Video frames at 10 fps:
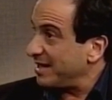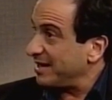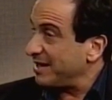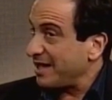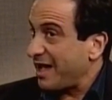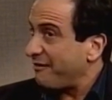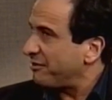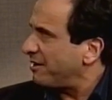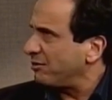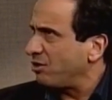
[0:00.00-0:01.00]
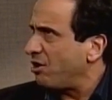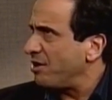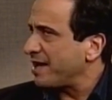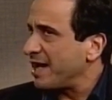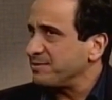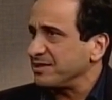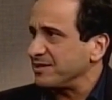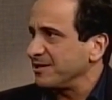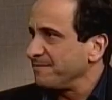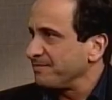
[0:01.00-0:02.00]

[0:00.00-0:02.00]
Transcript: and uh, after a long well, absence. you know,